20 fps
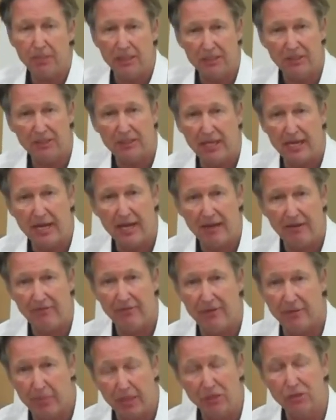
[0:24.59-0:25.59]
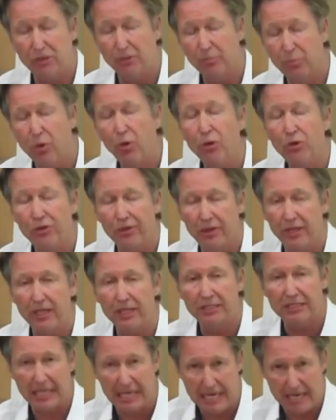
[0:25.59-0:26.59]
plus they have the most important
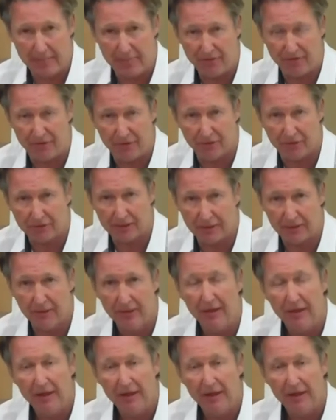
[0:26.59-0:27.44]
thing is a HEPA filter.